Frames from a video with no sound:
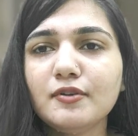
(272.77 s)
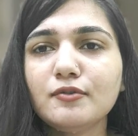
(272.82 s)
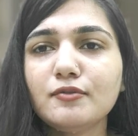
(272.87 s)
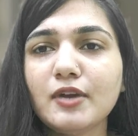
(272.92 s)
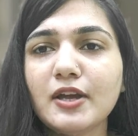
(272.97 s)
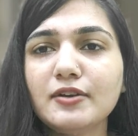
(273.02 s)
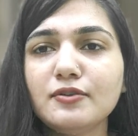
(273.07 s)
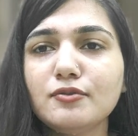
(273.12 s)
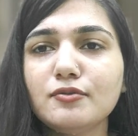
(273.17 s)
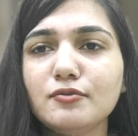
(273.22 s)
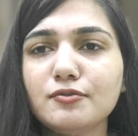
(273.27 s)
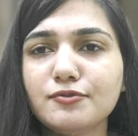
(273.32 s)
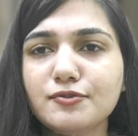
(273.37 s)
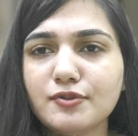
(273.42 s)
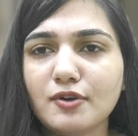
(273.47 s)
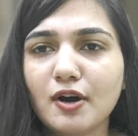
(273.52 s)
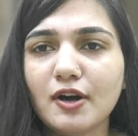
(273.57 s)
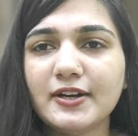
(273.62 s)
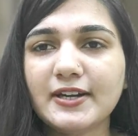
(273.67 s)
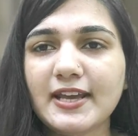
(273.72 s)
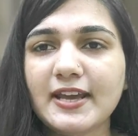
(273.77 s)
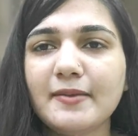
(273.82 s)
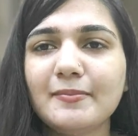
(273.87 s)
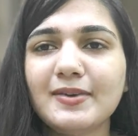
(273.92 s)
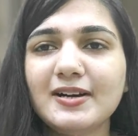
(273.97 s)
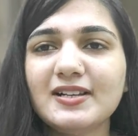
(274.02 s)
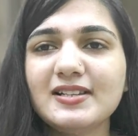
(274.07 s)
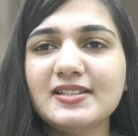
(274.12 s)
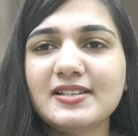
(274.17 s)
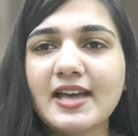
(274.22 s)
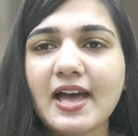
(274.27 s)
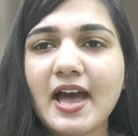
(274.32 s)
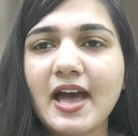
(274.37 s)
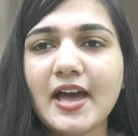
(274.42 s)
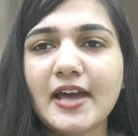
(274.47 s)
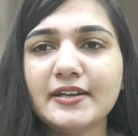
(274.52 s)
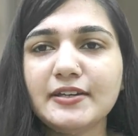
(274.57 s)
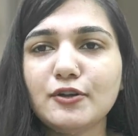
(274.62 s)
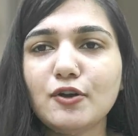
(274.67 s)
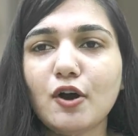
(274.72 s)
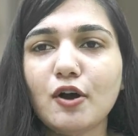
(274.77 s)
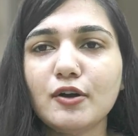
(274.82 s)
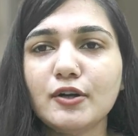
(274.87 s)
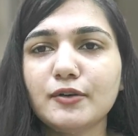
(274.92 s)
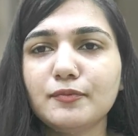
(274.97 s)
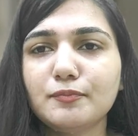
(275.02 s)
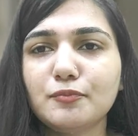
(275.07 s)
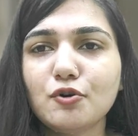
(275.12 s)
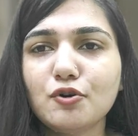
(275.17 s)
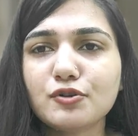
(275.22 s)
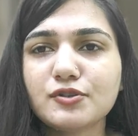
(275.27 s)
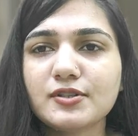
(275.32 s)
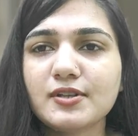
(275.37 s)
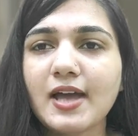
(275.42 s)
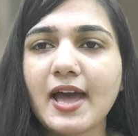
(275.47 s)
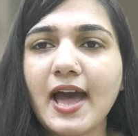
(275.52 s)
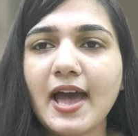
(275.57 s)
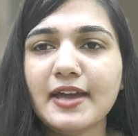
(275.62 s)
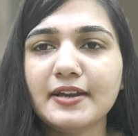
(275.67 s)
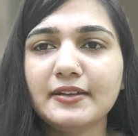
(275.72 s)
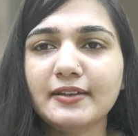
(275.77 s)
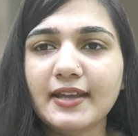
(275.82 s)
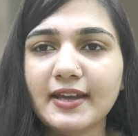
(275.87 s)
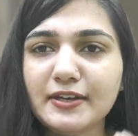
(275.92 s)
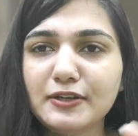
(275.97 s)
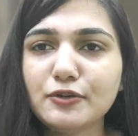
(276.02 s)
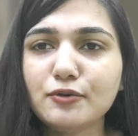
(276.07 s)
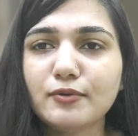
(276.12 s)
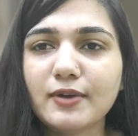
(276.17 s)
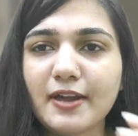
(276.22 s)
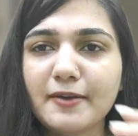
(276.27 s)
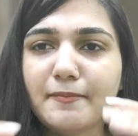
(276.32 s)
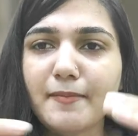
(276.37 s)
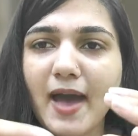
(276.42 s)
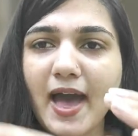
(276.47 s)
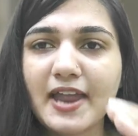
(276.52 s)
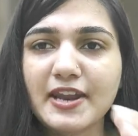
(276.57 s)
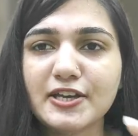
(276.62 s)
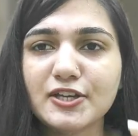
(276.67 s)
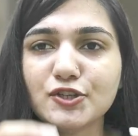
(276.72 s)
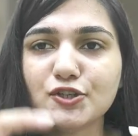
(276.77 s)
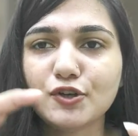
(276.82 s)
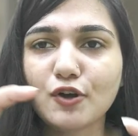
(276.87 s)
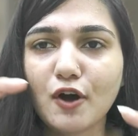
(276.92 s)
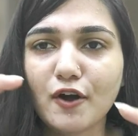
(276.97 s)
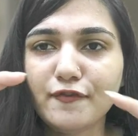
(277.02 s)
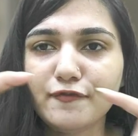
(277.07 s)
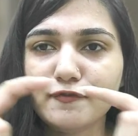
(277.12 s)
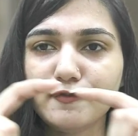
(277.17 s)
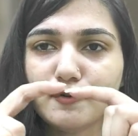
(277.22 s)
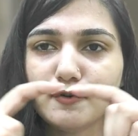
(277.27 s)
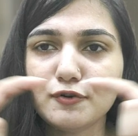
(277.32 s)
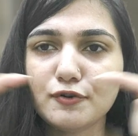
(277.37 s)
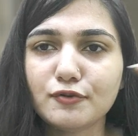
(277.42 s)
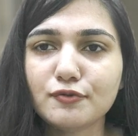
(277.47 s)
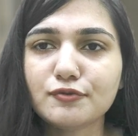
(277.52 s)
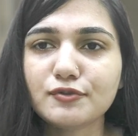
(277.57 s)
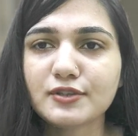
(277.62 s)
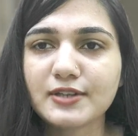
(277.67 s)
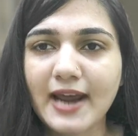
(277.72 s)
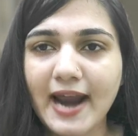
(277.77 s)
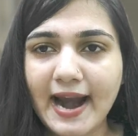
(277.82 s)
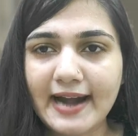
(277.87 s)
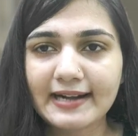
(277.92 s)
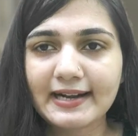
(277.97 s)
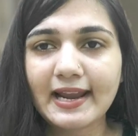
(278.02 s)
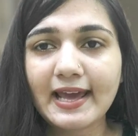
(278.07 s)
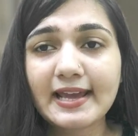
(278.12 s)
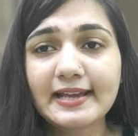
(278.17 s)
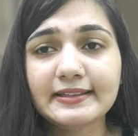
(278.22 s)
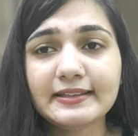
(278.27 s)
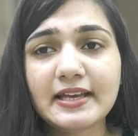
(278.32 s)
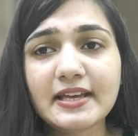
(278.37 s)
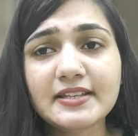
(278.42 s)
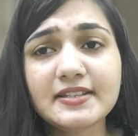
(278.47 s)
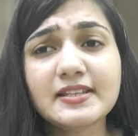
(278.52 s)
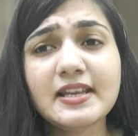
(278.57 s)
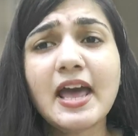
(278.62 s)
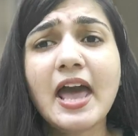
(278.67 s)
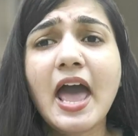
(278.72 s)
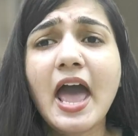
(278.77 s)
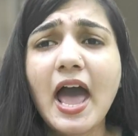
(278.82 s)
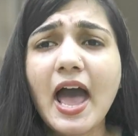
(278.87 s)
you can use your tables and your books and then you can manage your phone to stand like this